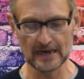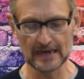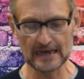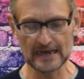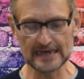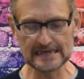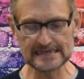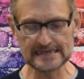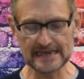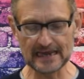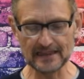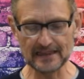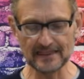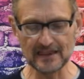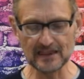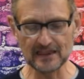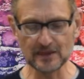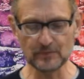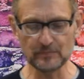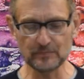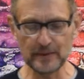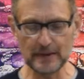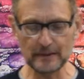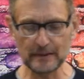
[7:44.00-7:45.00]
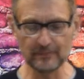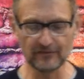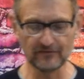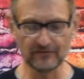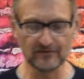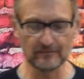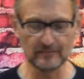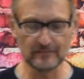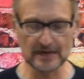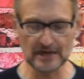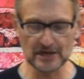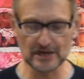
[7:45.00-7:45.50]
He said that the people
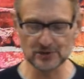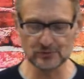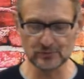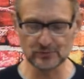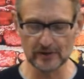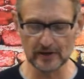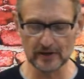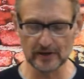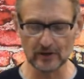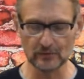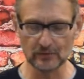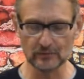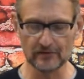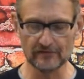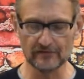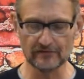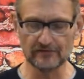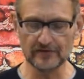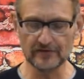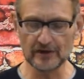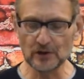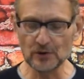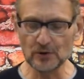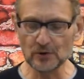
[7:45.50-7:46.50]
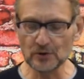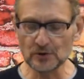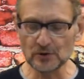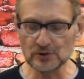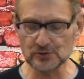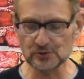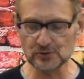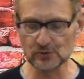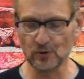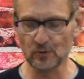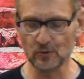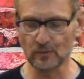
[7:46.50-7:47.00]
from Israel
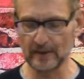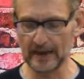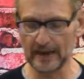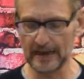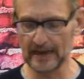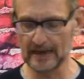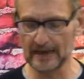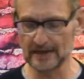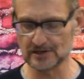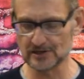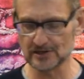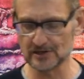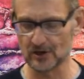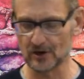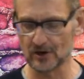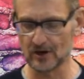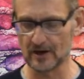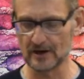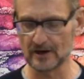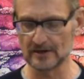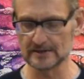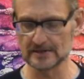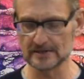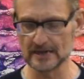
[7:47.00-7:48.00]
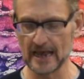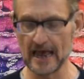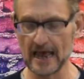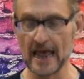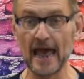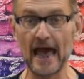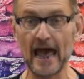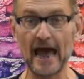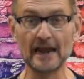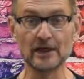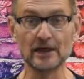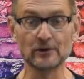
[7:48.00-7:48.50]
refused to obey his laws
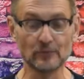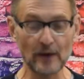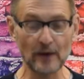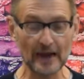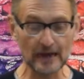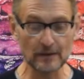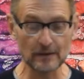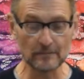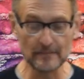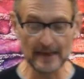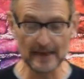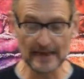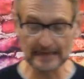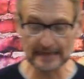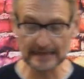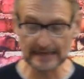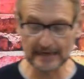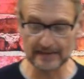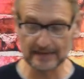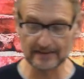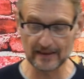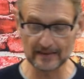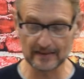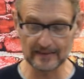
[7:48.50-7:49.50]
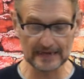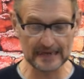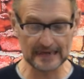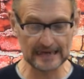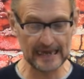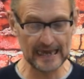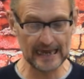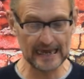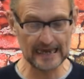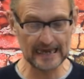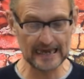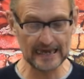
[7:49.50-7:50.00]
and he recommended that the
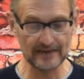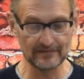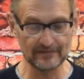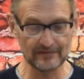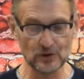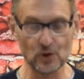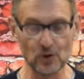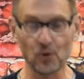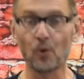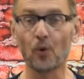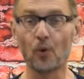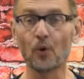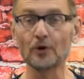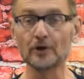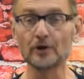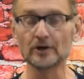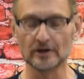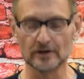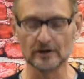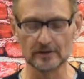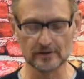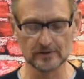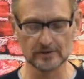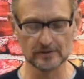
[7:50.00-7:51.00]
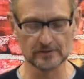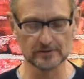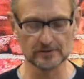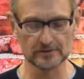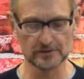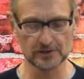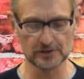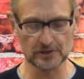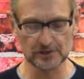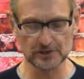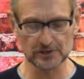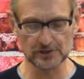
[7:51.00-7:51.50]
king give an order
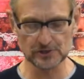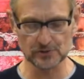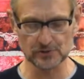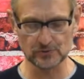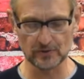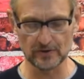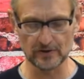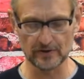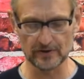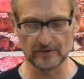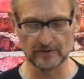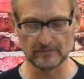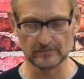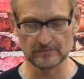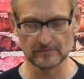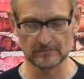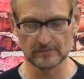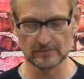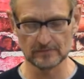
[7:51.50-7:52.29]
to destroy them.